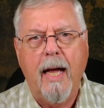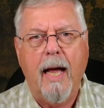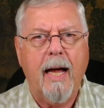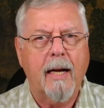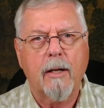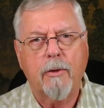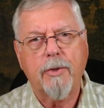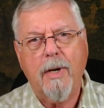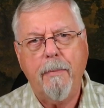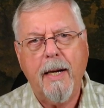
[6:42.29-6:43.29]
And I'll go
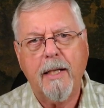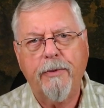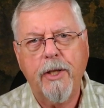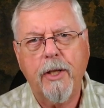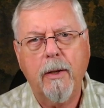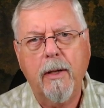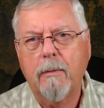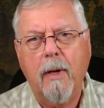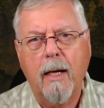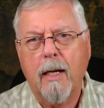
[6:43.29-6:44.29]
striped bass fishing,
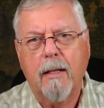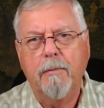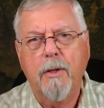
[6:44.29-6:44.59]
and I can